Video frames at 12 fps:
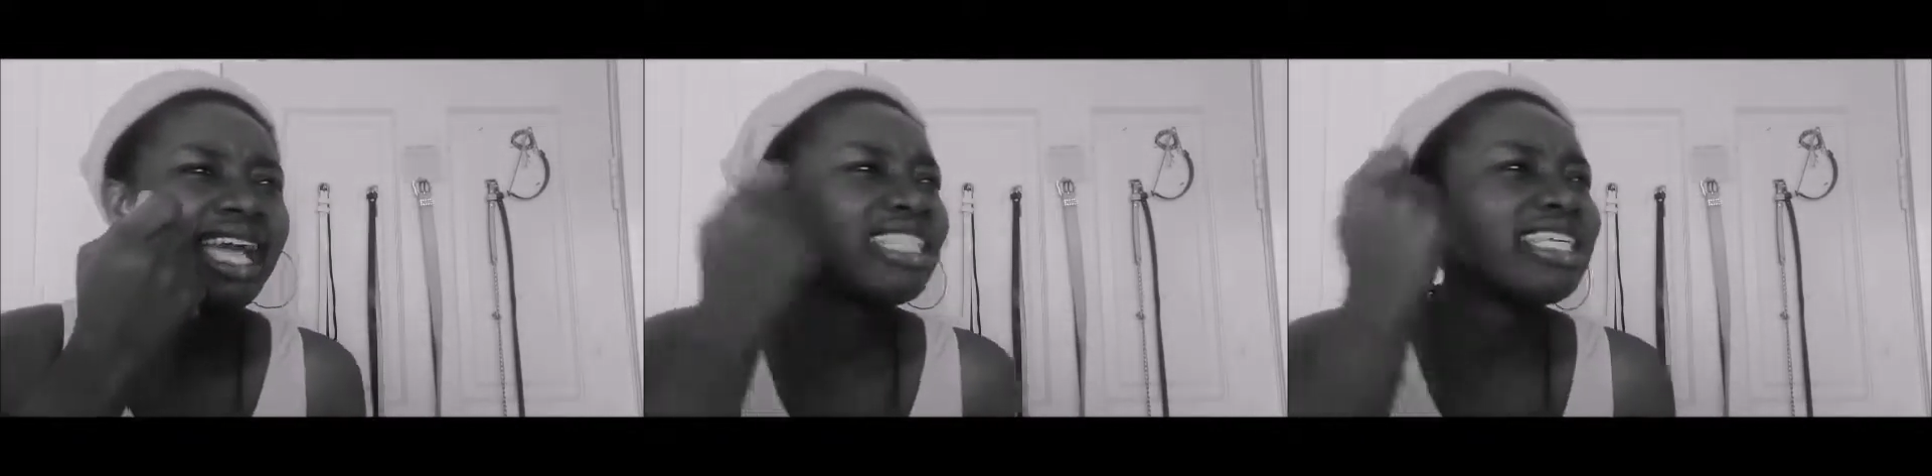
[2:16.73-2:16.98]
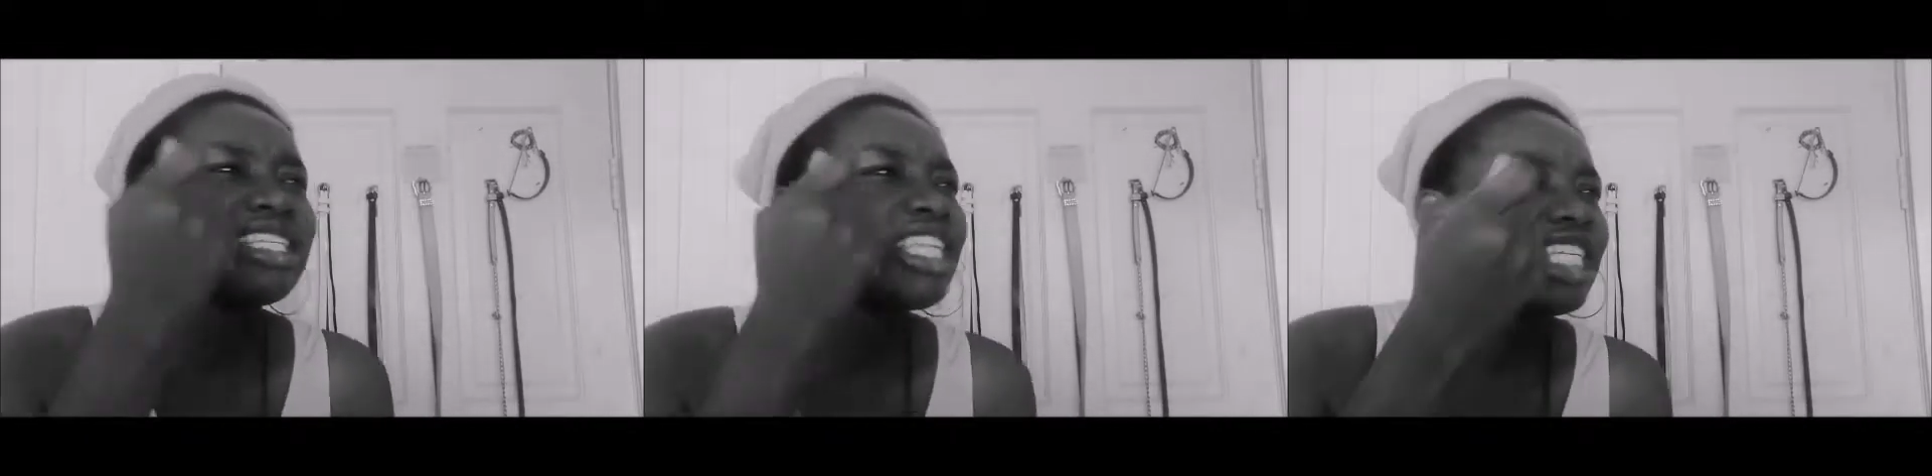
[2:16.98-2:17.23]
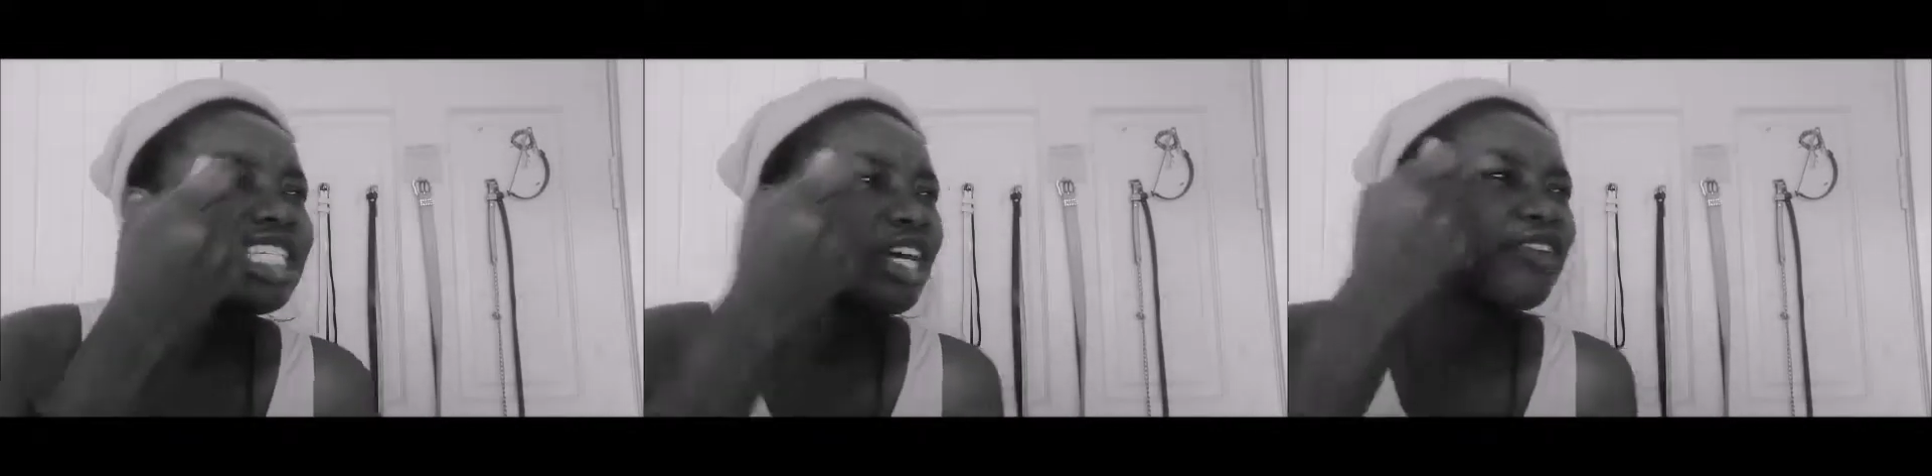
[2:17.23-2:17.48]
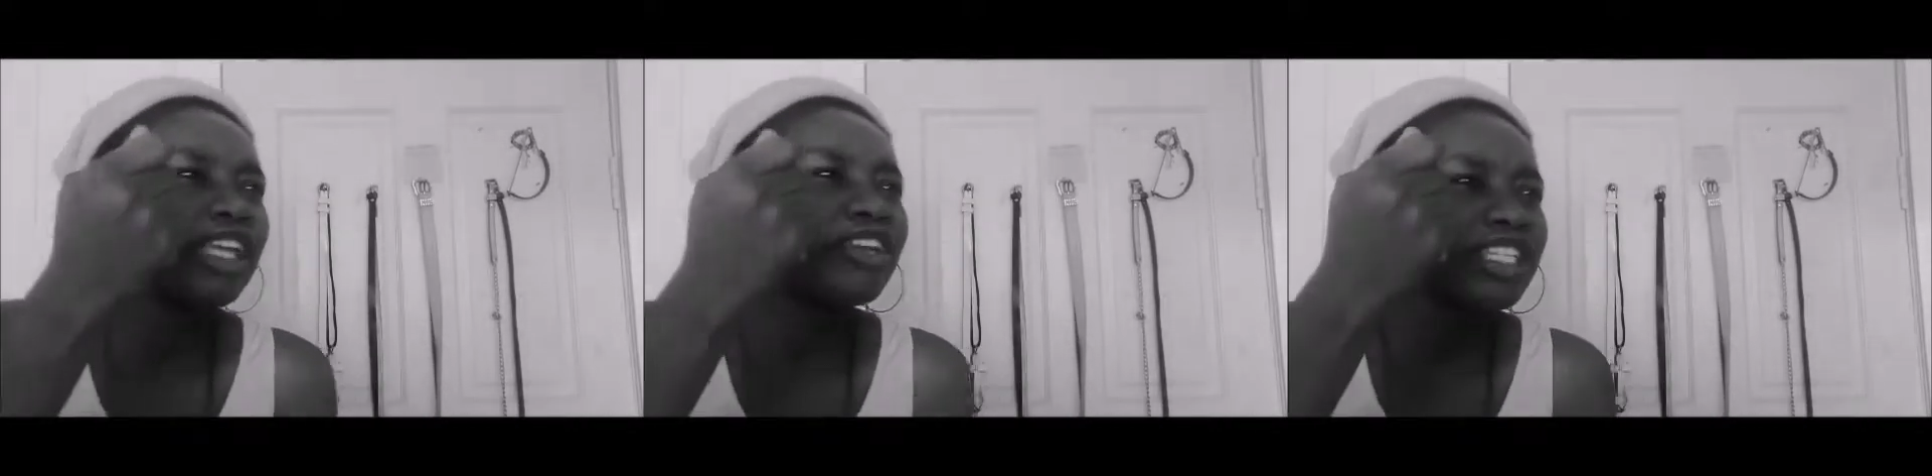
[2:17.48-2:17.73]
It doesn't
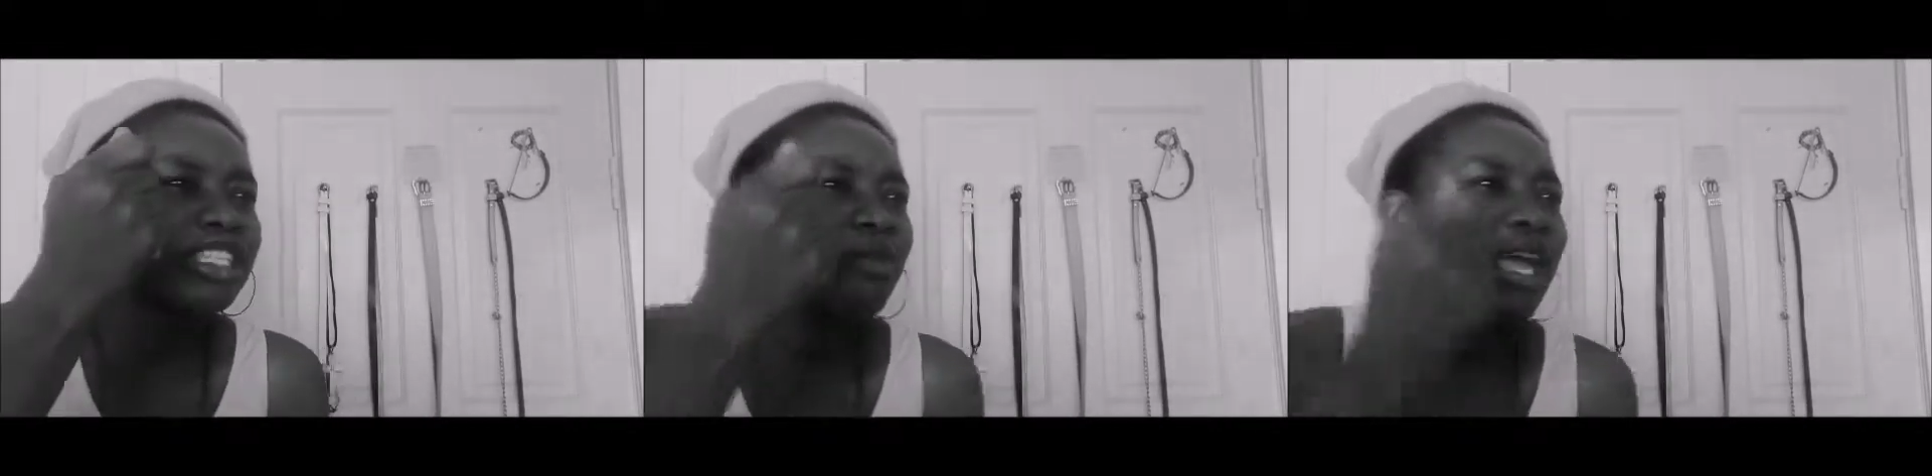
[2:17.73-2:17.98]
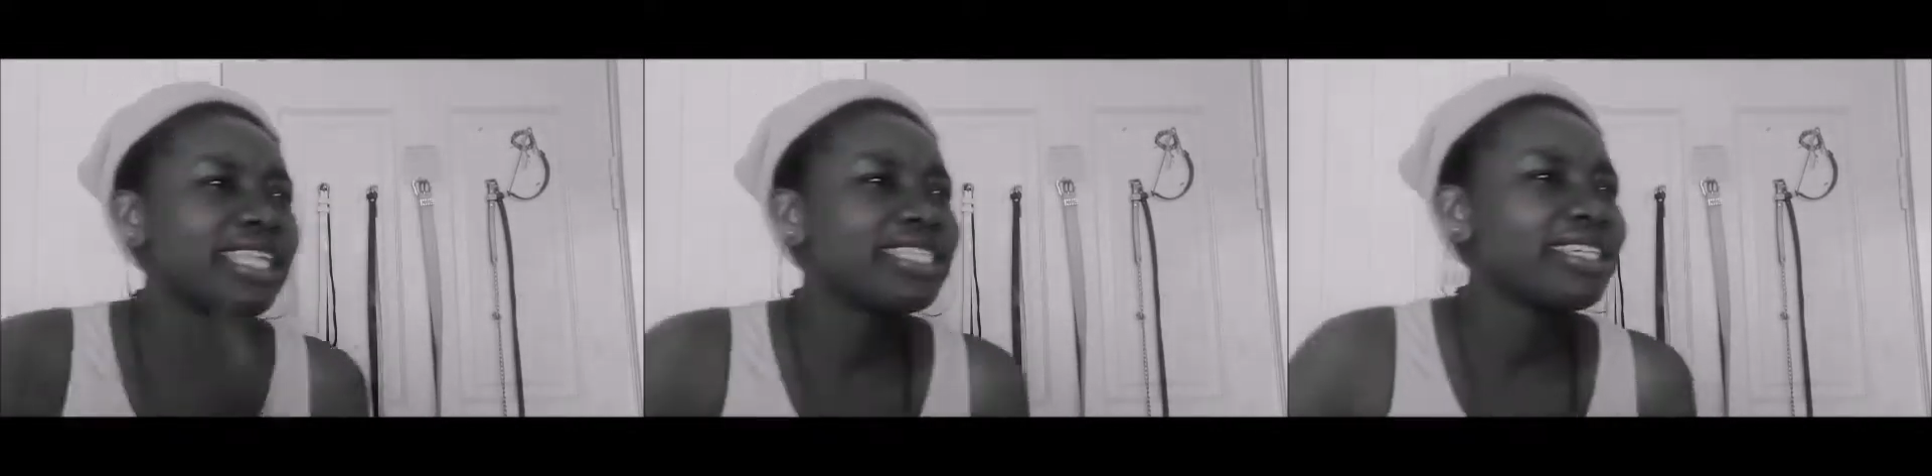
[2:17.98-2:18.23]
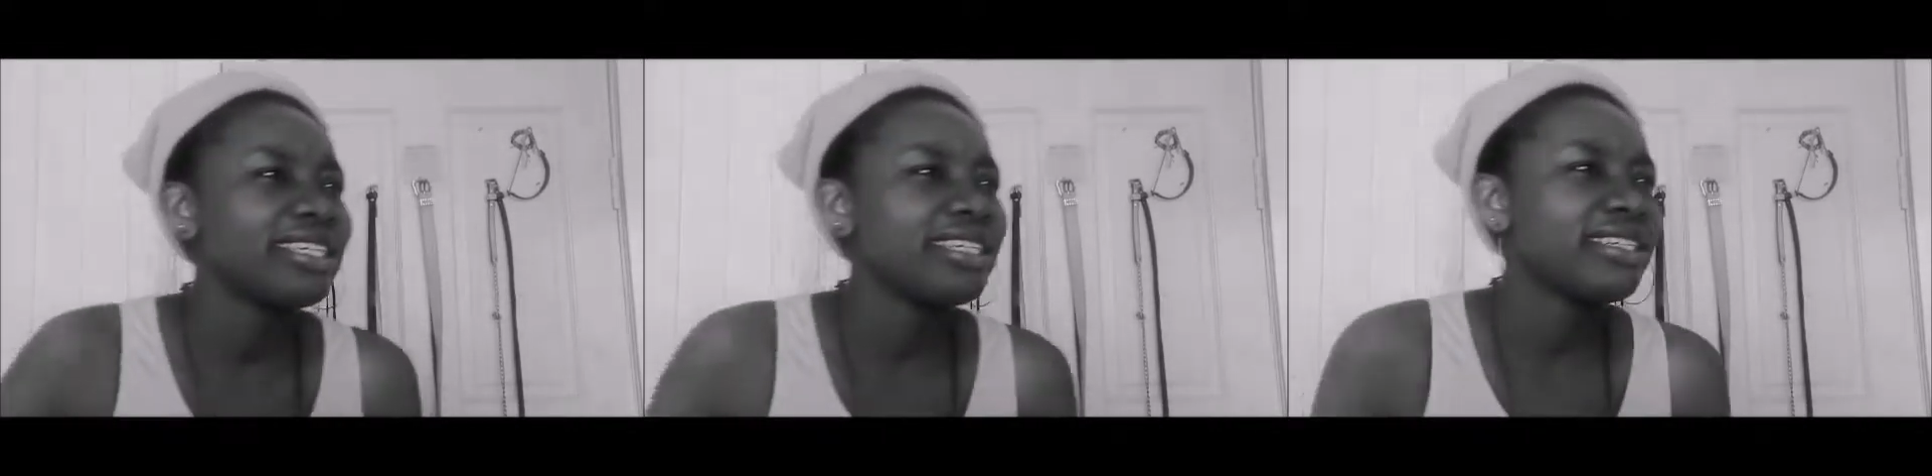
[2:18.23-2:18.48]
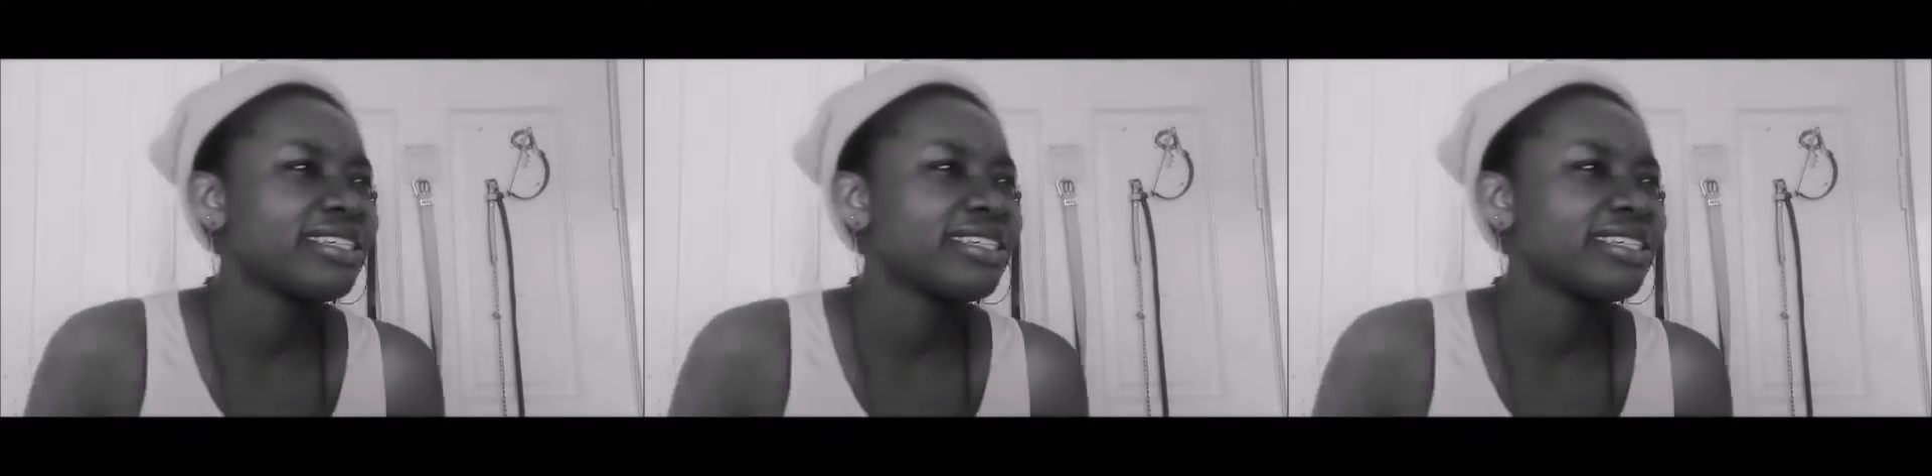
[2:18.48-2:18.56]
deserve any respect.